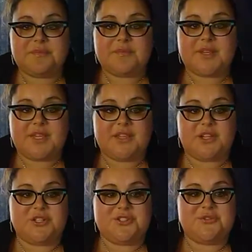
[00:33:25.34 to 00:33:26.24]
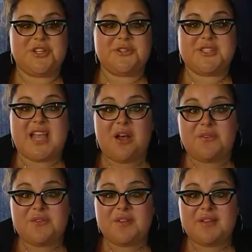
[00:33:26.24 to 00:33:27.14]
either treat
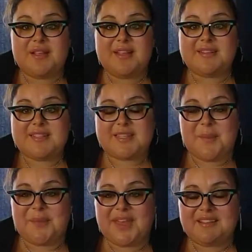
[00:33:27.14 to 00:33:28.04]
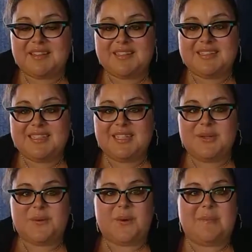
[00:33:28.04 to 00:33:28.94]
yourself to something
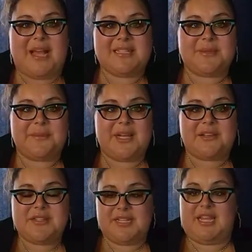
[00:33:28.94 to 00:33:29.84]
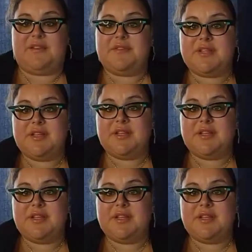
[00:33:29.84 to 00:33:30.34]
or buy someone else a gift.